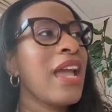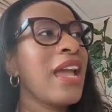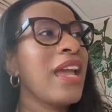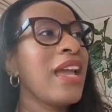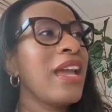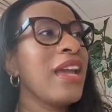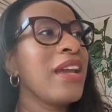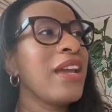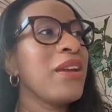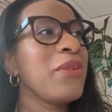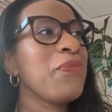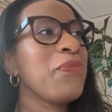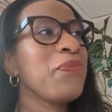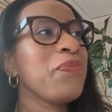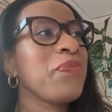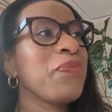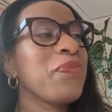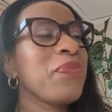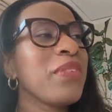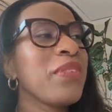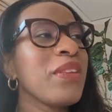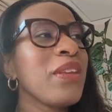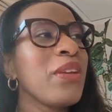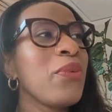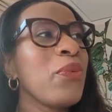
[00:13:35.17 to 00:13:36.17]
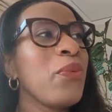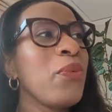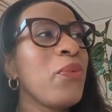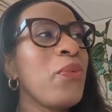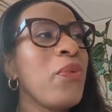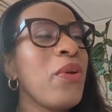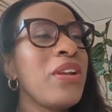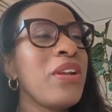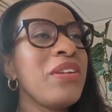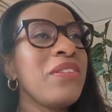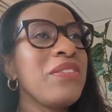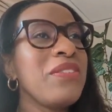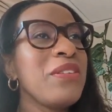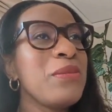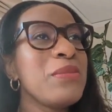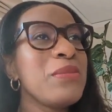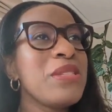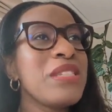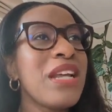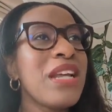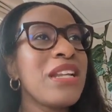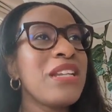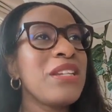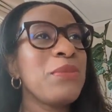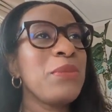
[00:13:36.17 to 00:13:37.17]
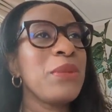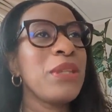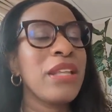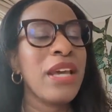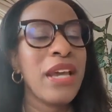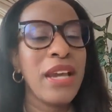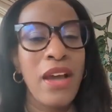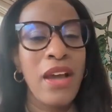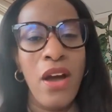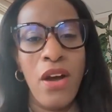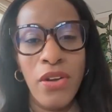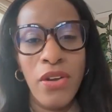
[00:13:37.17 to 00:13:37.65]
And one of them said to me, like,